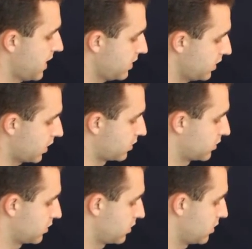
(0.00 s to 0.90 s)
And again,
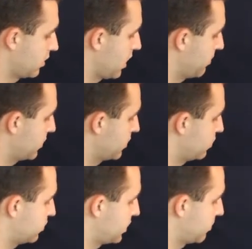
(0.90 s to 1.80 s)
I'm going to
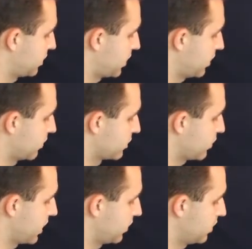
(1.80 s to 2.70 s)
do a double knot here as
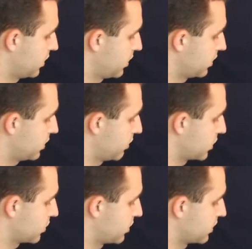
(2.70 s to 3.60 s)
well to
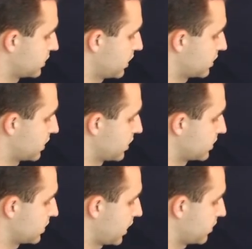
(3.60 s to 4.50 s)
make sure this stays
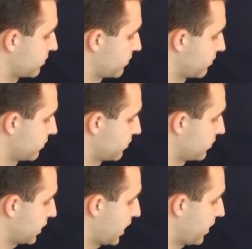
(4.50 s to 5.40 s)
nice and tight.
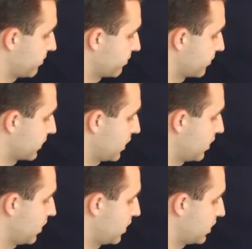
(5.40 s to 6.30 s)
Okay.
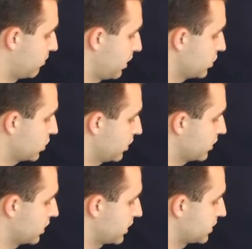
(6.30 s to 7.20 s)
Now make sure all
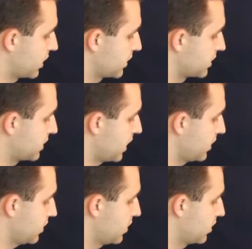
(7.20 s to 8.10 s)
your knots are nice and
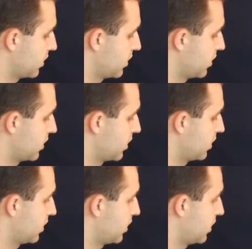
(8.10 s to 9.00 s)
tight,
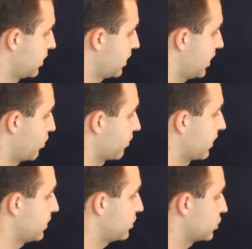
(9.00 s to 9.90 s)
and we're
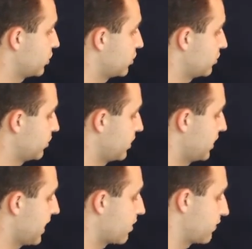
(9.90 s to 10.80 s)
ready to show you
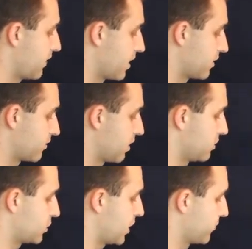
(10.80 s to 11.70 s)
how to fire the
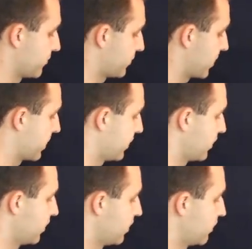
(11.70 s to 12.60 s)
trebuchet.
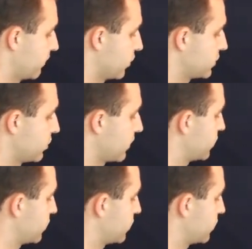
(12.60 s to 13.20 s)
First thing you